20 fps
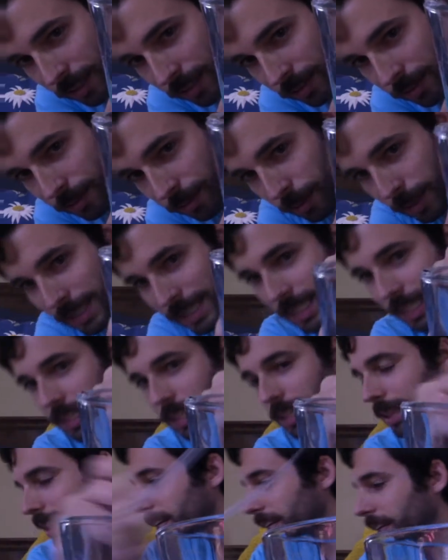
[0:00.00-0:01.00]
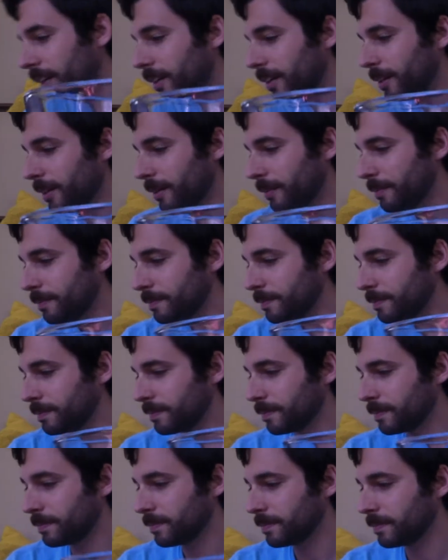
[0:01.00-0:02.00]
was clear
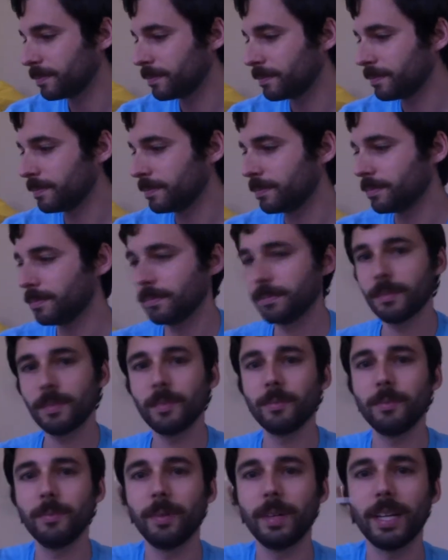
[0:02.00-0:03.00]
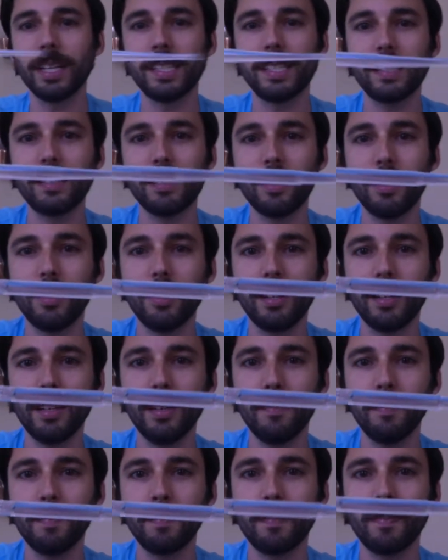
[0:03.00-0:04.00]
when I started,
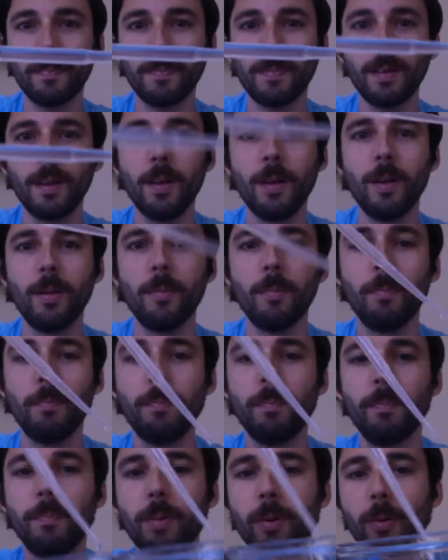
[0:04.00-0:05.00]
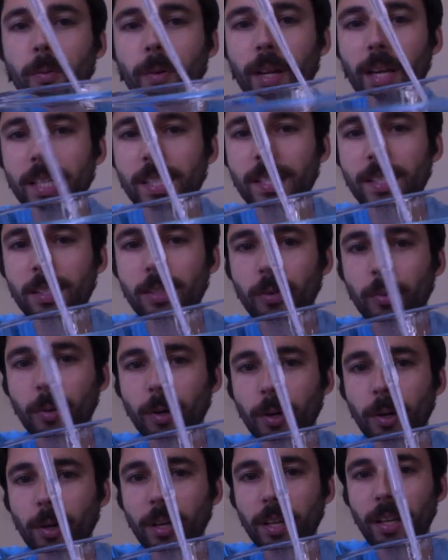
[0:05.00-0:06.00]
but when I
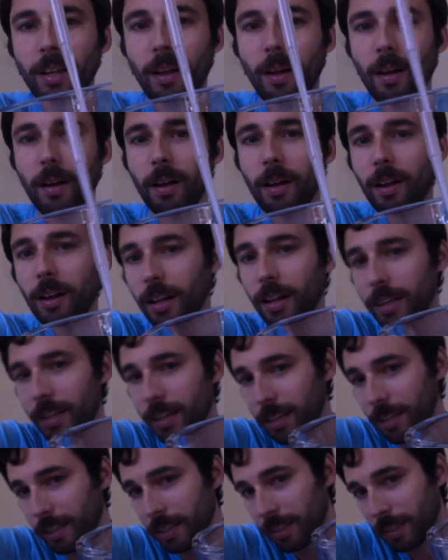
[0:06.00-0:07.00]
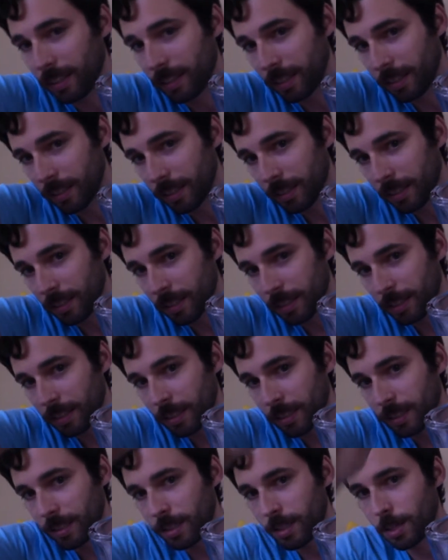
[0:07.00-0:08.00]
squirt it on
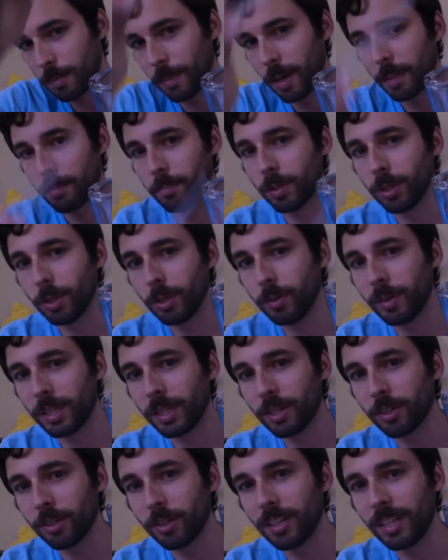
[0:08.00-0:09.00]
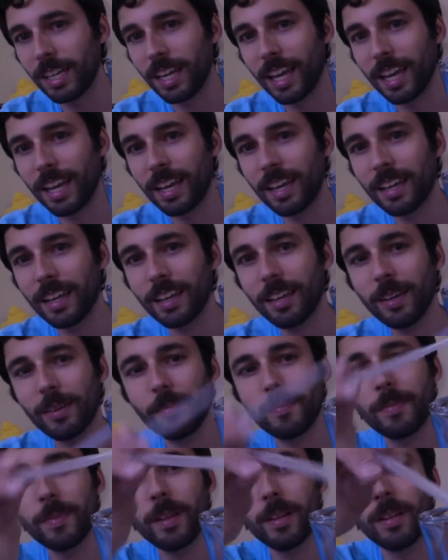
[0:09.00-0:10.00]
to my blue and green egg,
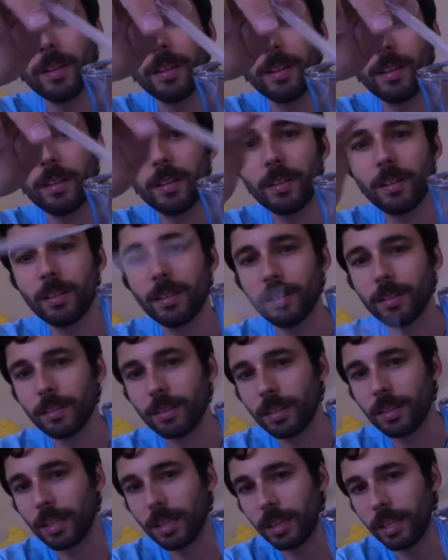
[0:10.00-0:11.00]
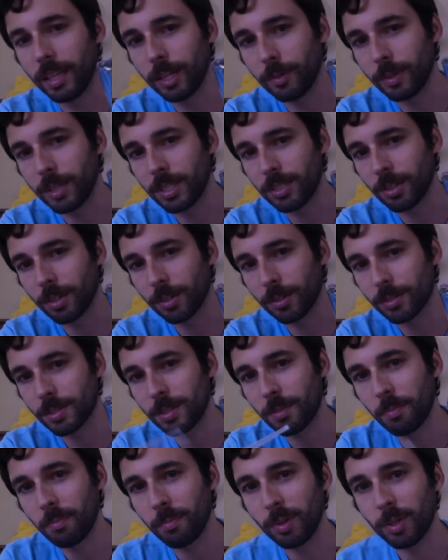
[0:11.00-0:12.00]
the liquid turns
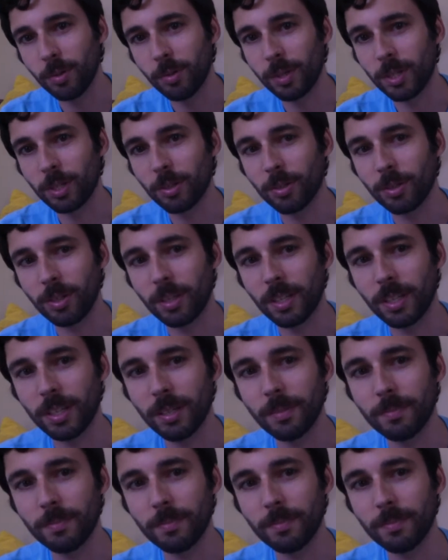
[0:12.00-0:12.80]
blue and green.